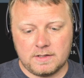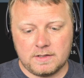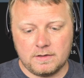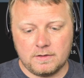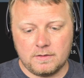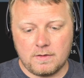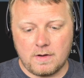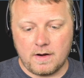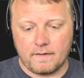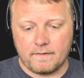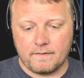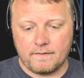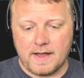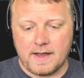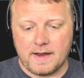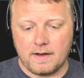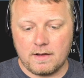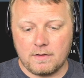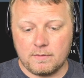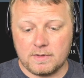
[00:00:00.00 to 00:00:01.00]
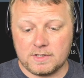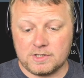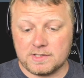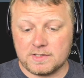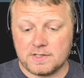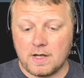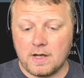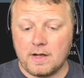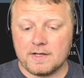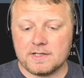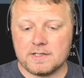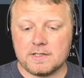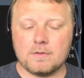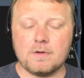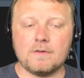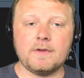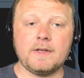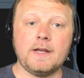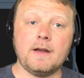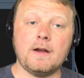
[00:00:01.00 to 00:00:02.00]
to our file, which is
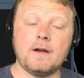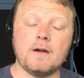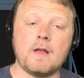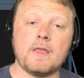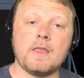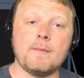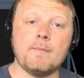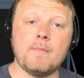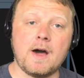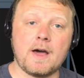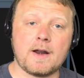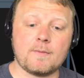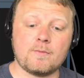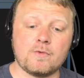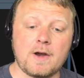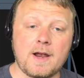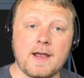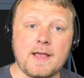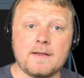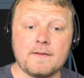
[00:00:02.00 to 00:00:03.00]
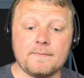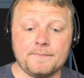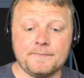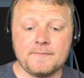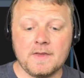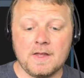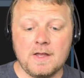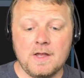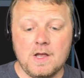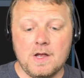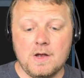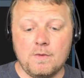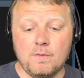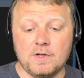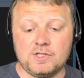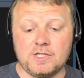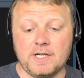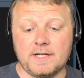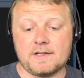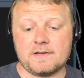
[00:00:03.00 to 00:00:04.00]
also over here on the bottom right,
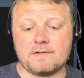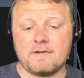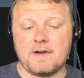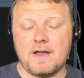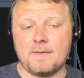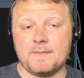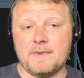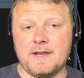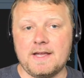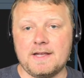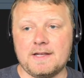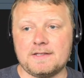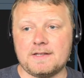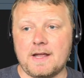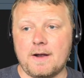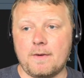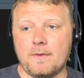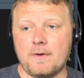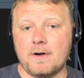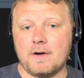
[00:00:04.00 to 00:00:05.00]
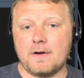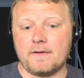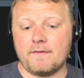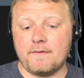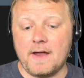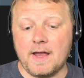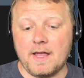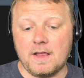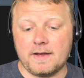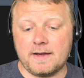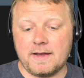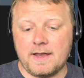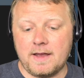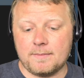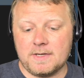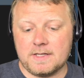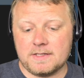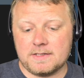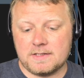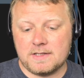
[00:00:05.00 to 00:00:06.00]
which I described as our filing
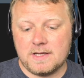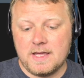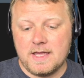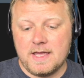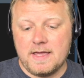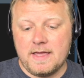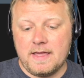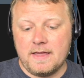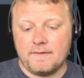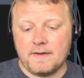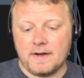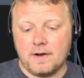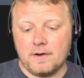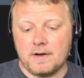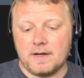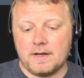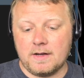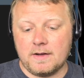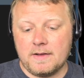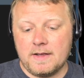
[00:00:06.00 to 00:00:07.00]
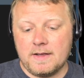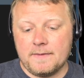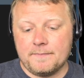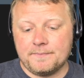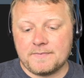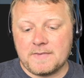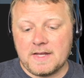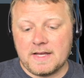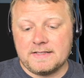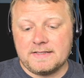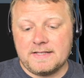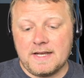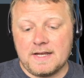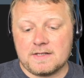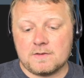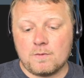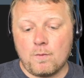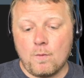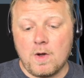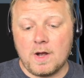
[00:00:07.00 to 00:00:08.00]
cabinets, if I go to
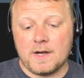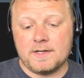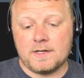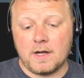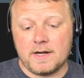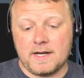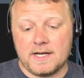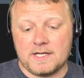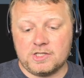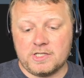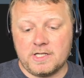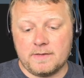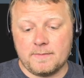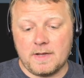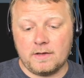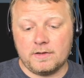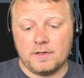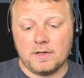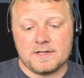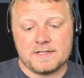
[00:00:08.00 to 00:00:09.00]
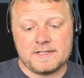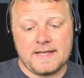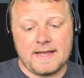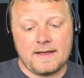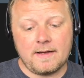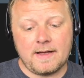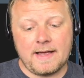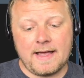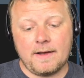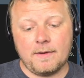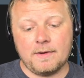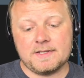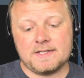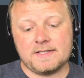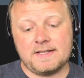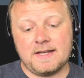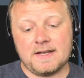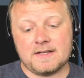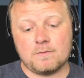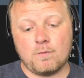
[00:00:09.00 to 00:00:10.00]
test1.html, notice now how it's
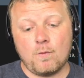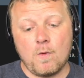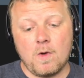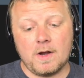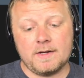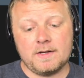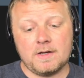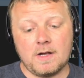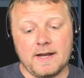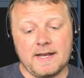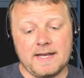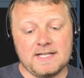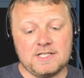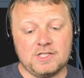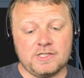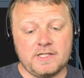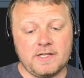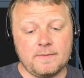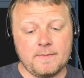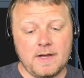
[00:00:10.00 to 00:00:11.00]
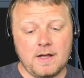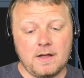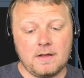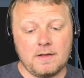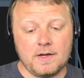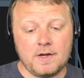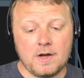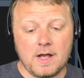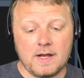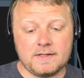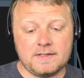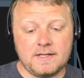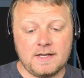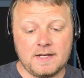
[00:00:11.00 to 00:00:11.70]
test1.html and not